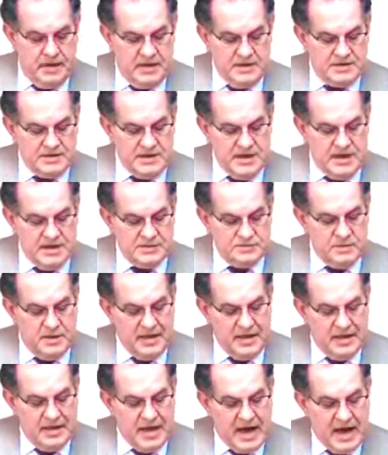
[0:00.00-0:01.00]
And it says
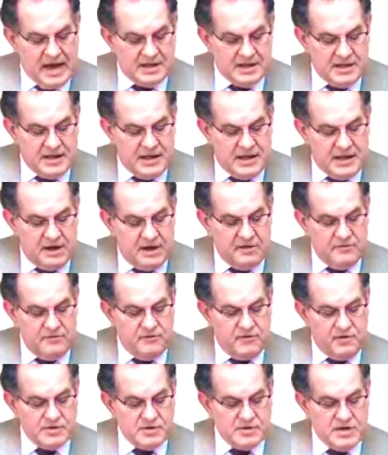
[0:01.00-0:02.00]
when they got there,
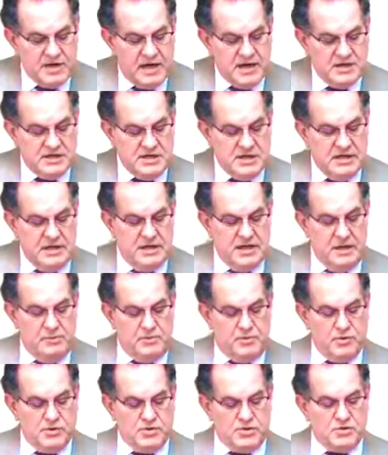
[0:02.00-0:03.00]
verse 19, they
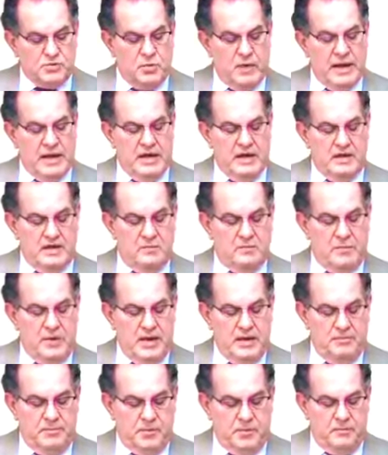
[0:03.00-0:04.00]
persuaded the
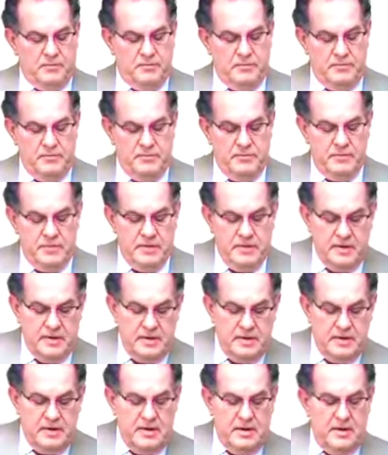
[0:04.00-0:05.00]
people
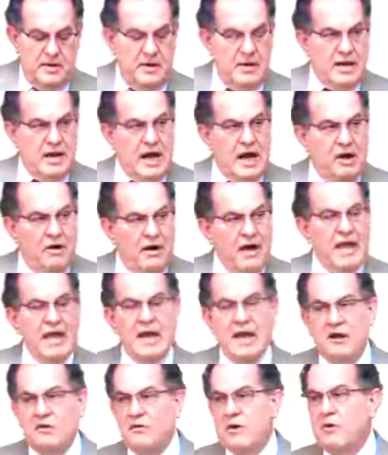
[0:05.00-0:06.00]
and how
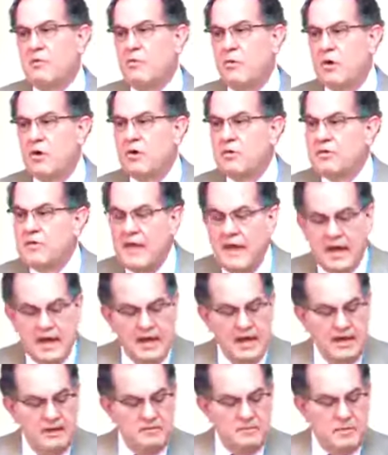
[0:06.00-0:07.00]
angry were
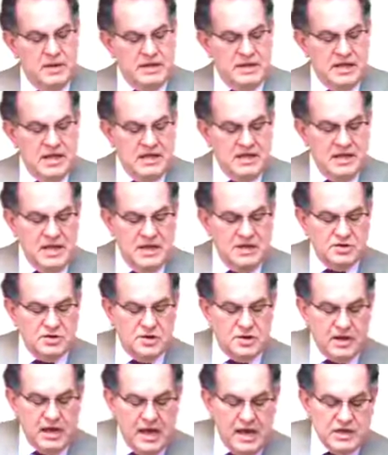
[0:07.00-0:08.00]
they, but that they
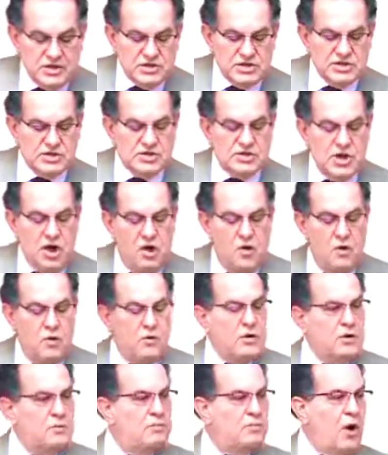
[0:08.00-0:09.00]
took and
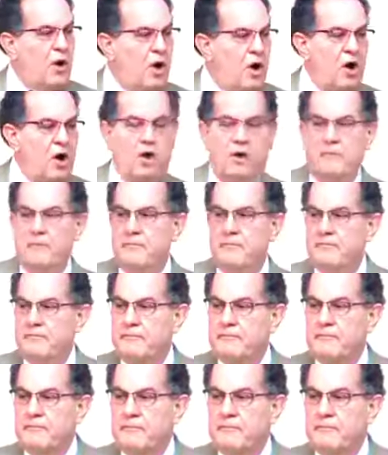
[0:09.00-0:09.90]
stoned Paul?